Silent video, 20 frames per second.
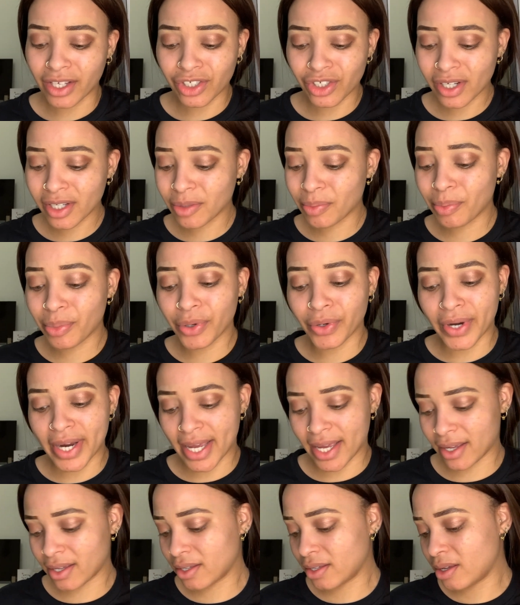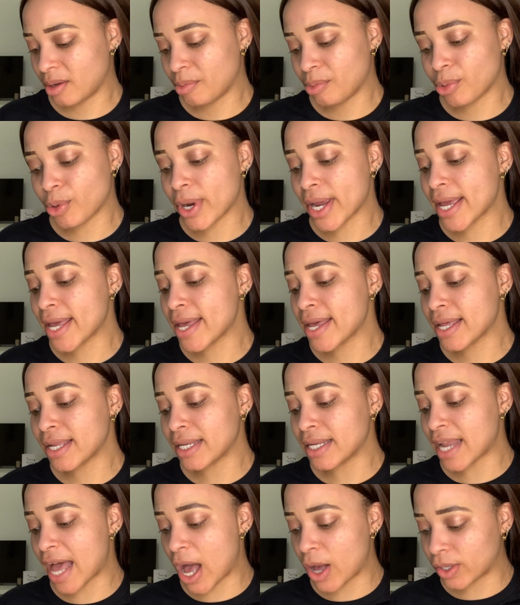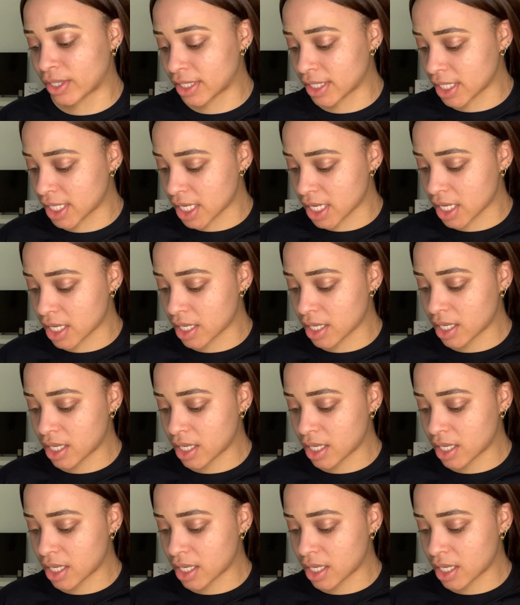Just pray loudly.